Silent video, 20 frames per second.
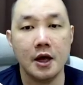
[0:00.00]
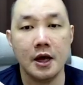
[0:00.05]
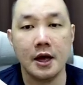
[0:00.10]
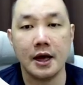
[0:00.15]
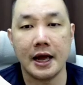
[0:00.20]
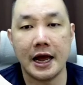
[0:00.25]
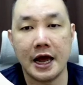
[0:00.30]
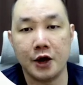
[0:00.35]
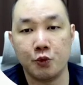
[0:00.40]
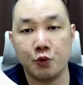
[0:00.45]

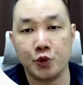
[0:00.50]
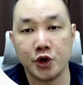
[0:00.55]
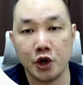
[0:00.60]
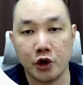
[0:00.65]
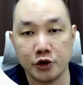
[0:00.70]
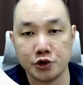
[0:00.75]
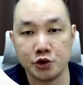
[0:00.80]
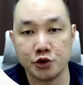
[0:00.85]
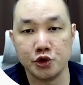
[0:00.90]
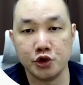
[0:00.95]
And we
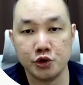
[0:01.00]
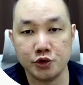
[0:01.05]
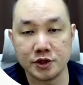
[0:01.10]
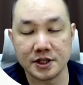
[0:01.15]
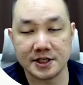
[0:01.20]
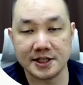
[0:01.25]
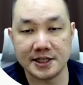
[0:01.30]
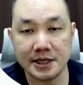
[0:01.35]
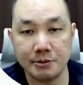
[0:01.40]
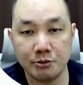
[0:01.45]
also use the
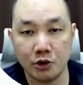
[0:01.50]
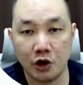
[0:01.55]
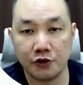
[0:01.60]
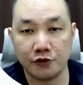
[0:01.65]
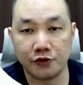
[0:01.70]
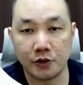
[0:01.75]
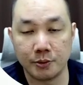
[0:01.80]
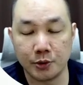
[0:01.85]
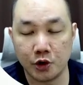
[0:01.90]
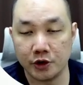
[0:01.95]
same long
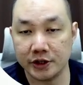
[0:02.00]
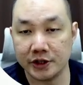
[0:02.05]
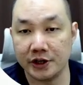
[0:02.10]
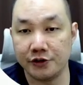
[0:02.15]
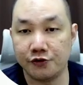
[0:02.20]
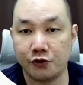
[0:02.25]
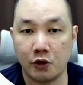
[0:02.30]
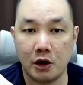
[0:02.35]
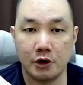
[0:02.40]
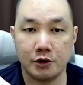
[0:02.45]
form content
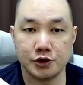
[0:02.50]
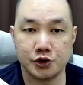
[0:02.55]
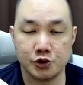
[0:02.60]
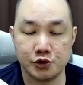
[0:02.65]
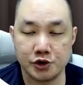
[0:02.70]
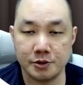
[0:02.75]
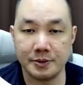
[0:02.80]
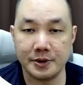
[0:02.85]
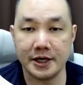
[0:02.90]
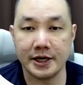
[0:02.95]
for our
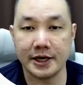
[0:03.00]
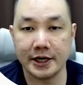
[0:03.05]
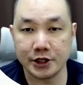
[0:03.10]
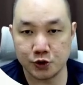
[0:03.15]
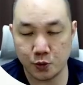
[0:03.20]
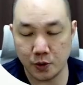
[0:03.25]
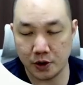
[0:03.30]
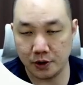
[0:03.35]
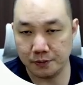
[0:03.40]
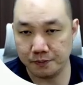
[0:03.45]
social media as
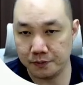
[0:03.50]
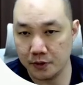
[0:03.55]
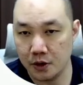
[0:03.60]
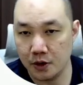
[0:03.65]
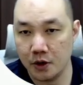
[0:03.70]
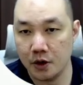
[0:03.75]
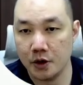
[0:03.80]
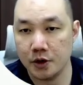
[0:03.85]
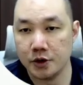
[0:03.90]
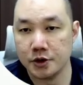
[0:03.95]
well.
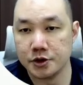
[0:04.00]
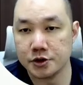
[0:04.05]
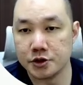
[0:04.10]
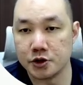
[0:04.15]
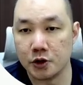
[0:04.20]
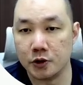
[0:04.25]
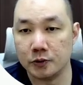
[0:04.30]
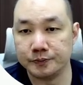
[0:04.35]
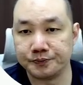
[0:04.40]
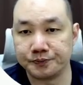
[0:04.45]

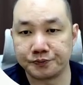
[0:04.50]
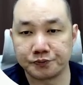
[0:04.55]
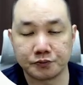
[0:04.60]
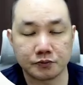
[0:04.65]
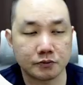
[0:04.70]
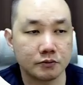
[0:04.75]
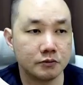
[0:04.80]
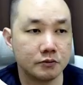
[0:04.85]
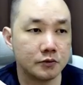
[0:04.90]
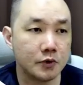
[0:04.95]
So
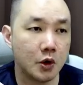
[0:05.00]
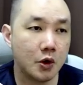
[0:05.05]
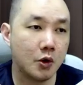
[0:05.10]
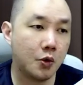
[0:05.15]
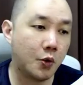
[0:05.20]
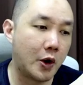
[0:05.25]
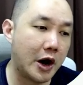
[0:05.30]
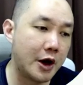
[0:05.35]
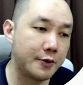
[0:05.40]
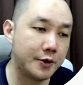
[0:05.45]

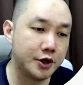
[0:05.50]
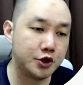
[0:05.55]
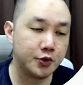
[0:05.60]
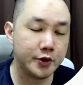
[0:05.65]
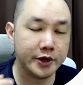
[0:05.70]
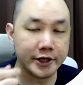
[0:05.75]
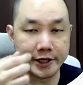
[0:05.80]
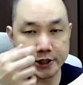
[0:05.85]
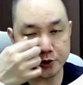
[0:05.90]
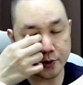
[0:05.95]
why we do
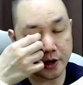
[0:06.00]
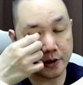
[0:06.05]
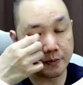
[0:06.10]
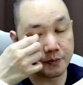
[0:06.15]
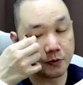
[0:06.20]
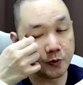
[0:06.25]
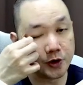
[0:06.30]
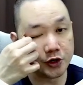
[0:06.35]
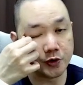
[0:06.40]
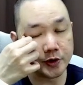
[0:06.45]
it this way?
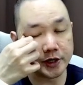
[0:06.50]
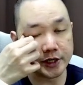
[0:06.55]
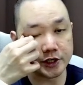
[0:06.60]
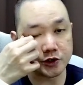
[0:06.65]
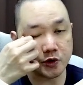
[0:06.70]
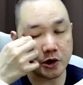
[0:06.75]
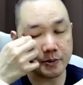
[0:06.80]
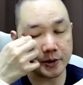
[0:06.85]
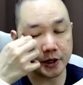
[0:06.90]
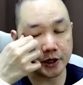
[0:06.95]
We do it this
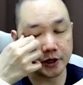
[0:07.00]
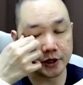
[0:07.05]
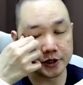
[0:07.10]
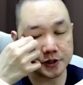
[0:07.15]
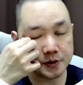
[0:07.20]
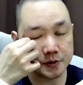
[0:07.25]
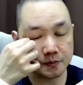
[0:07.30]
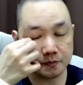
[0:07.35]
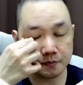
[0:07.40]
way because